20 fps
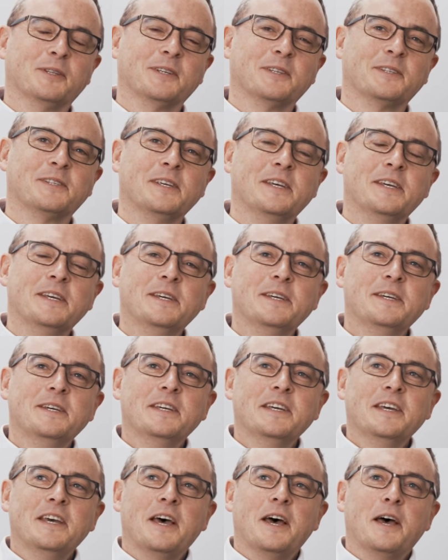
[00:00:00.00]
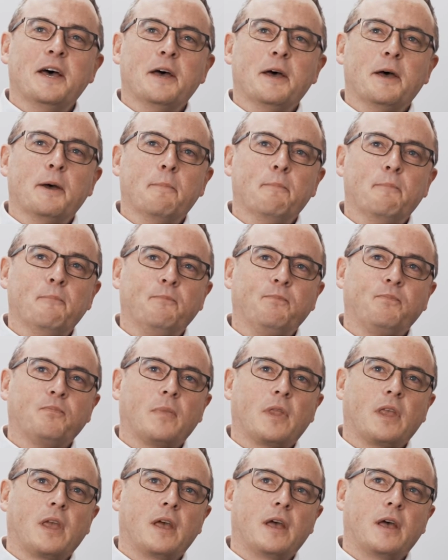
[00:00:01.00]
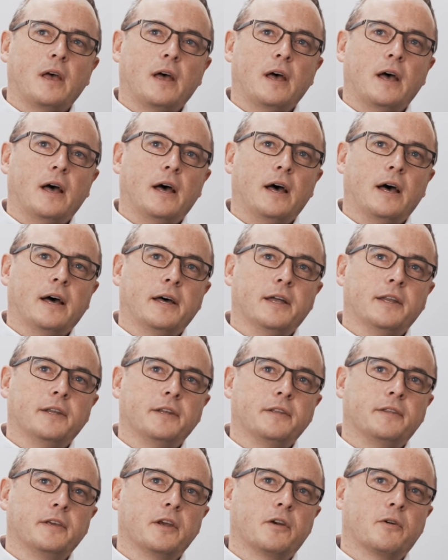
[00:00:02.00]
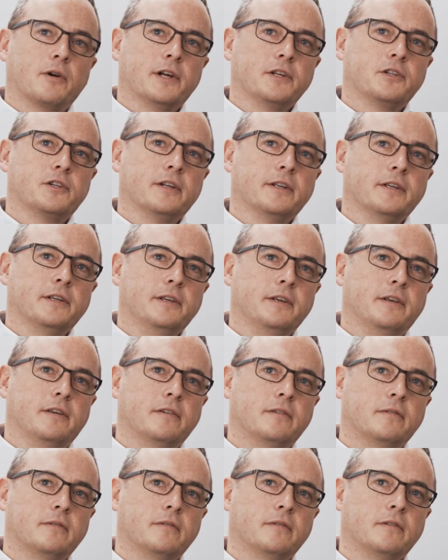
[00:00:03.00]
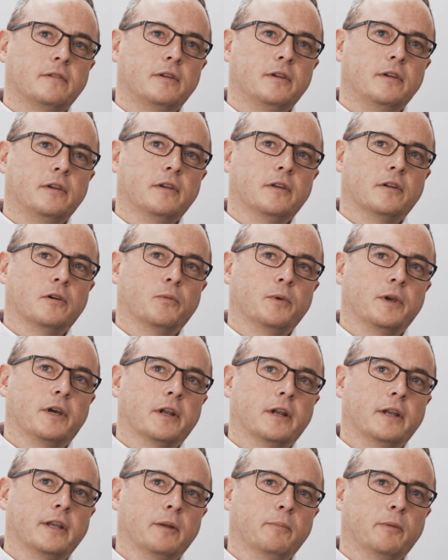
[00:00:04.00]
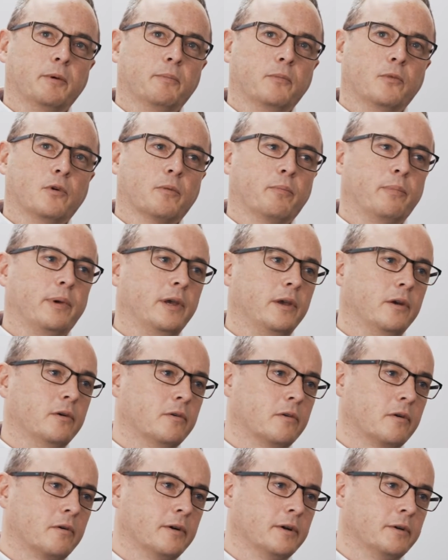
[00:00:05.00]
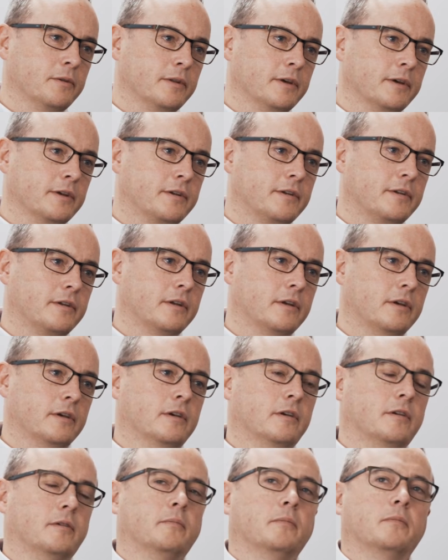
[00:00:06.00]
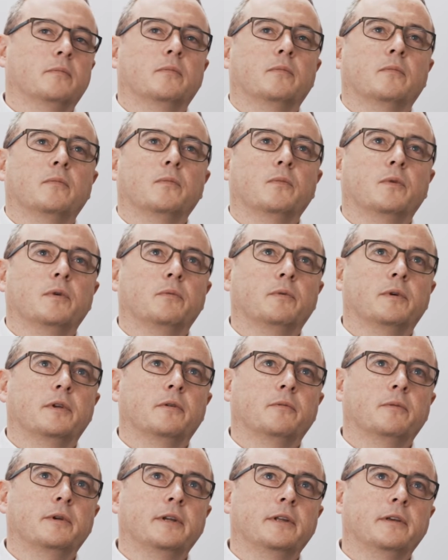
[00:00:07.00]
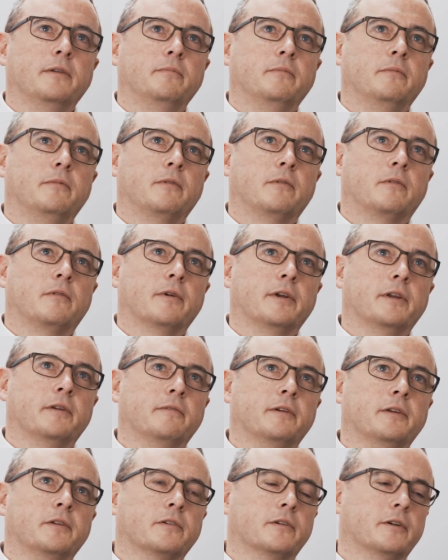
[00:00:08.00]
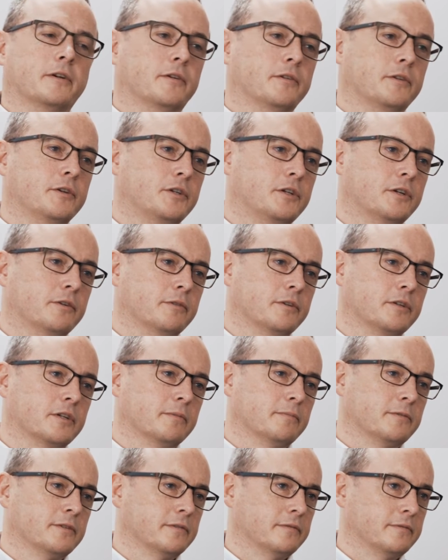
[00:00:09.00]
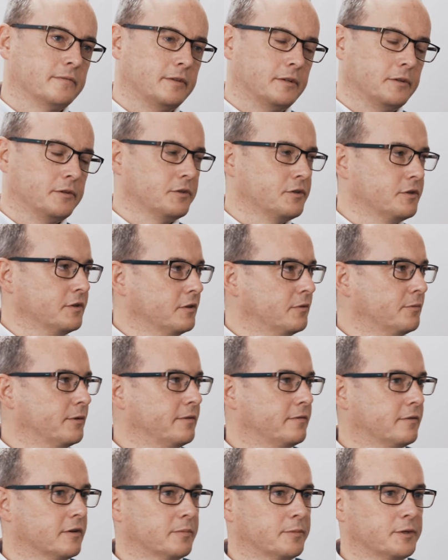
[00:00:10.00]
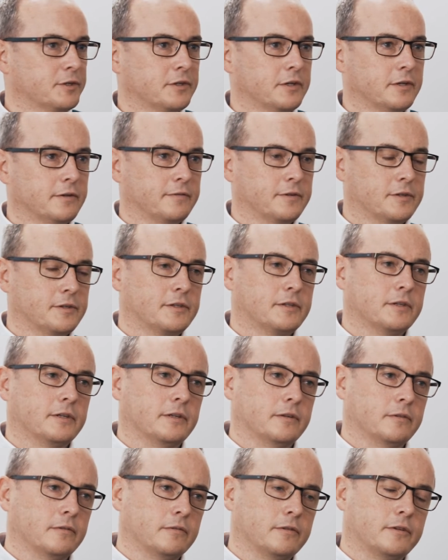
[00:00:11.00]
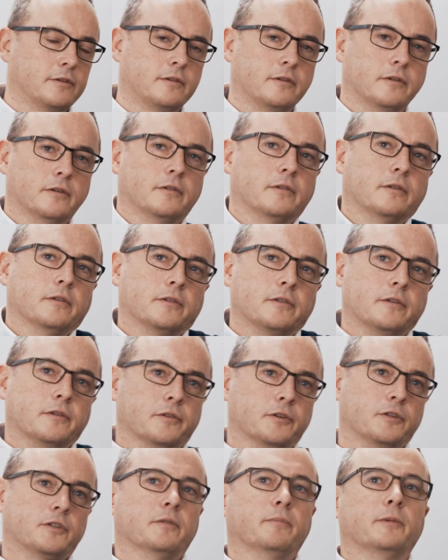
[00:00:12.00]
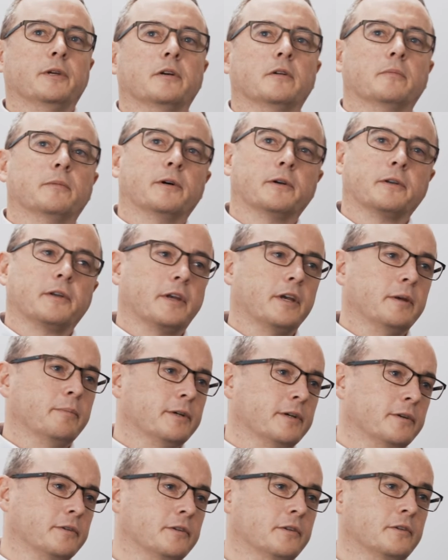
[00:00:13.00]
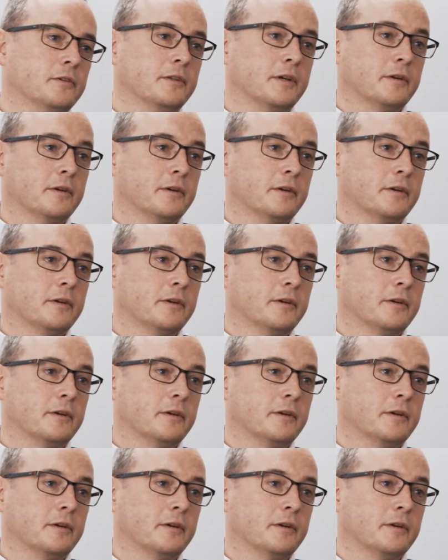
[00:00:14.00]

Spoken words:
things. And I think gradually, we got a little bit more PR around that. We had a really great event earlier this year in terms of launching the refurbished office, and Ardonagh to Micheál Martin came down to do